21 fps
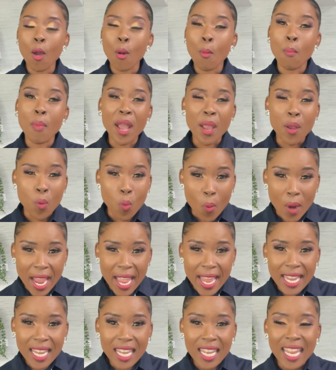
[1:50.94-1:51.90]
by
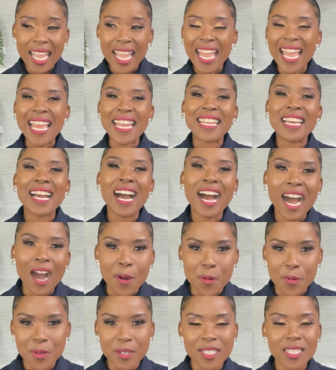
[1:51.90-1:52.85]
when and
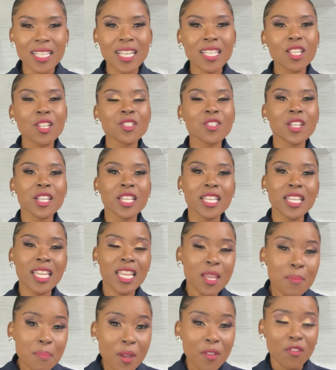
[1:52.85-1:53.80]
how. Set out the
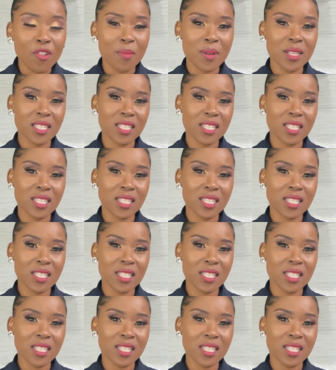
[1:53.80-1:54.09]
key performance